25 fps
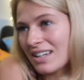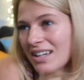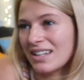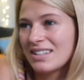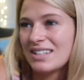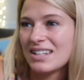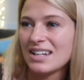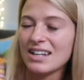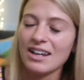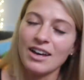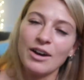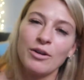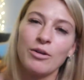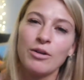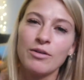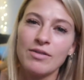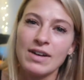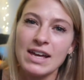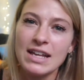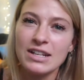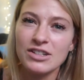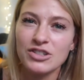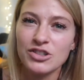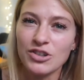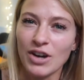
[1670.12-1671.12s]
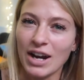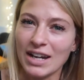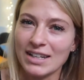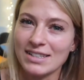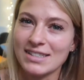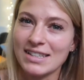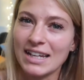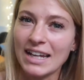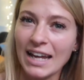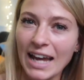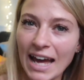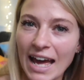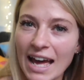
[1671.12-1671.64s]
I don't know, of
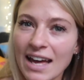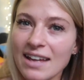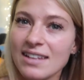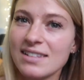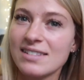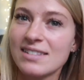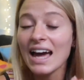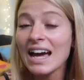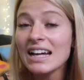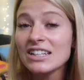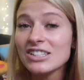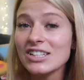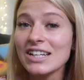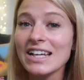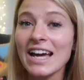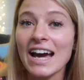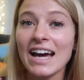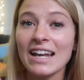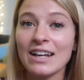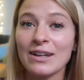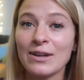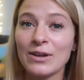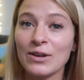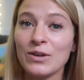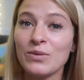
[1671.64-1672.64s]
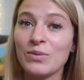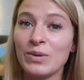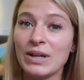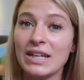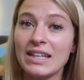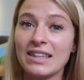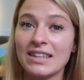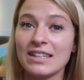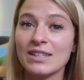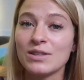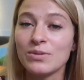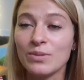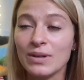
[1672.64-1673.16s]
interest, I guess. I actually had a good
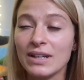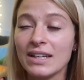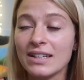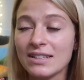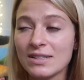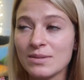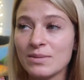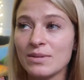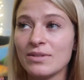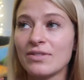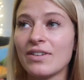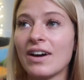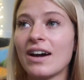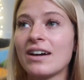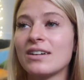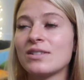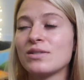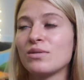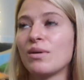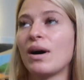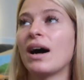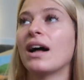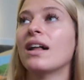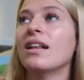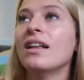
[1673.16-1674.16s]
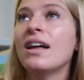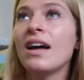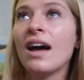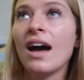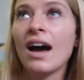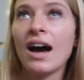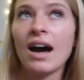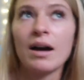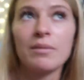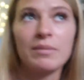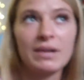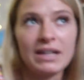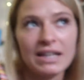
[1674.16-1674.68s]
week this week, to be fair, as well.
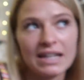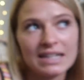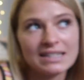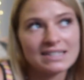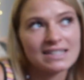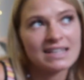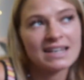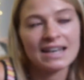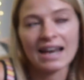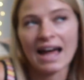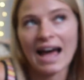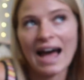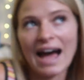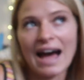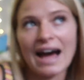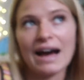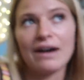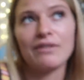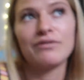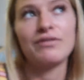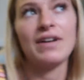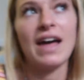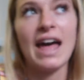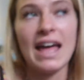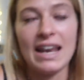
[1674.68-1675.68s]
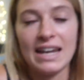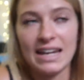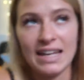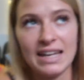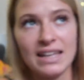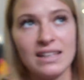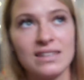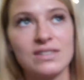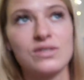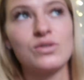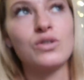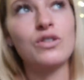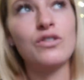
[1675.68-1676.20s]
I mean, I didn't have
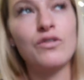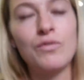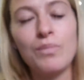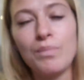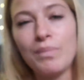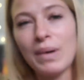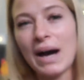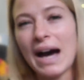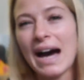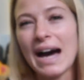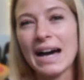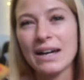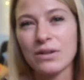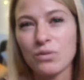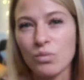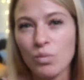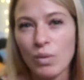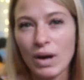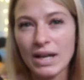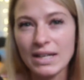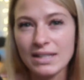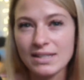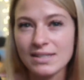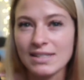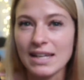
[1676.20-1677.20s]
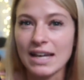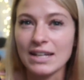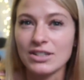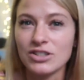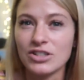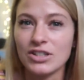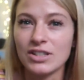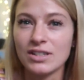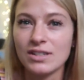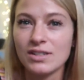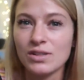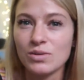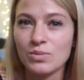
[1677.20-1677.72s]
any sort of bad weight
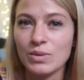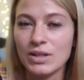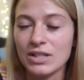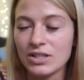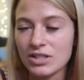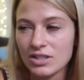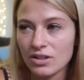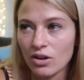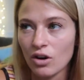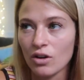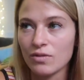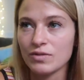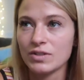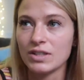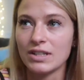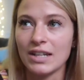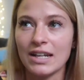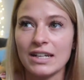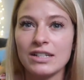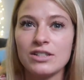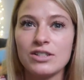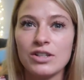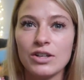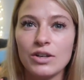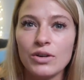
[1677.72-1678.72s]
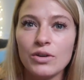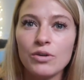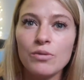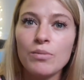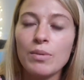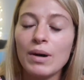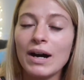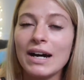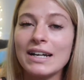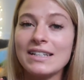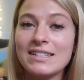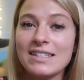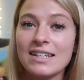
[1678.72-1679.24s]
sessions, which often I do,
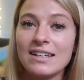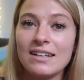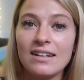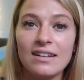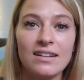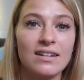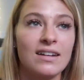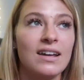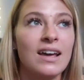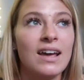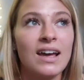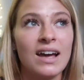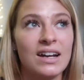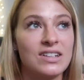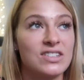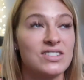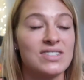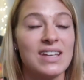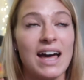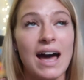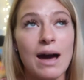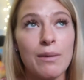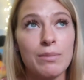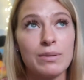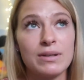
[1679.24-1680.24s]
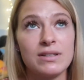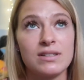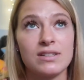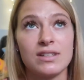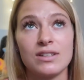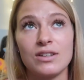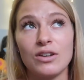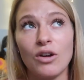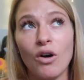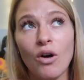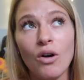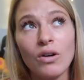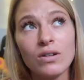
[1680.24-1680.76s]
but I didn't, just happen to
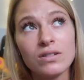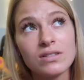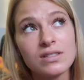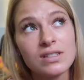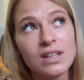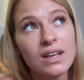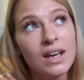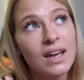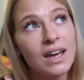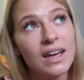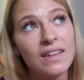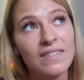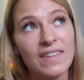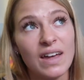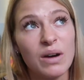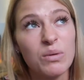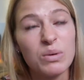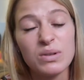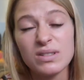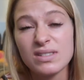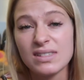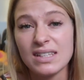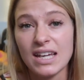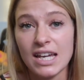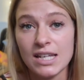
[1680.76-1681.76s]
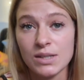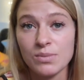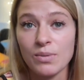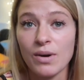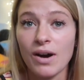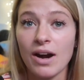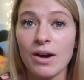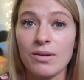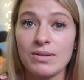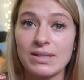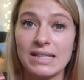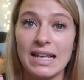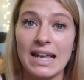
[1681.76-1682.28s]
not. There was days where
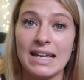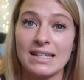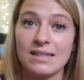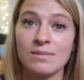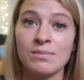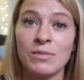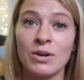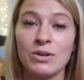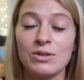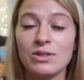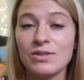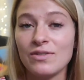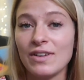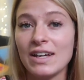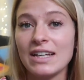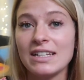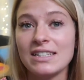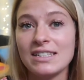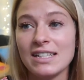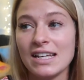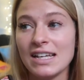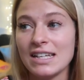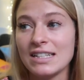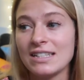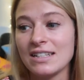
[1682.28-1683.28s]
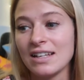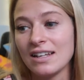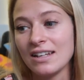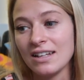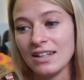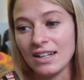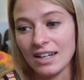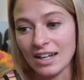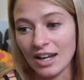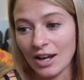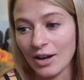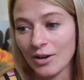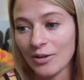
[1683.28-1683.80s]
I was less motivated,
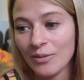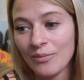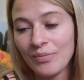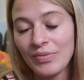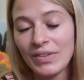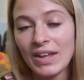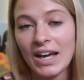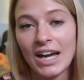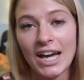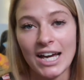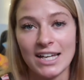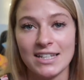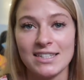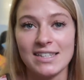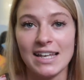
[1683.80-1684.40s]
and you know, I